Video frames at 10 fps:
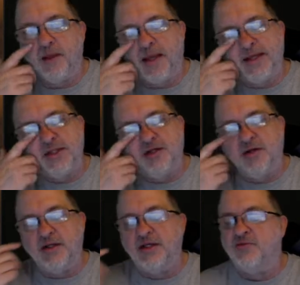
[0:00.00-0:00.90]
he's
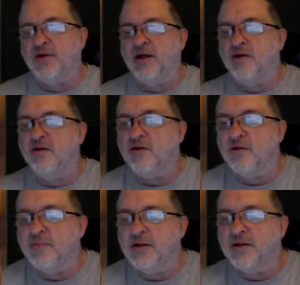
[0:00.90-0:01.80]
doing this one here a little
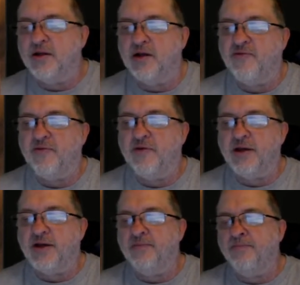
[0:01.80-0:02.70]
bit
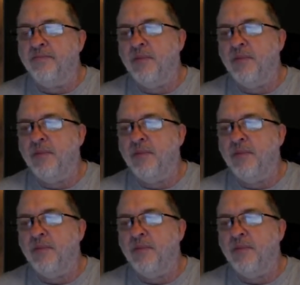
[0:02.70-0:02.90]
differently,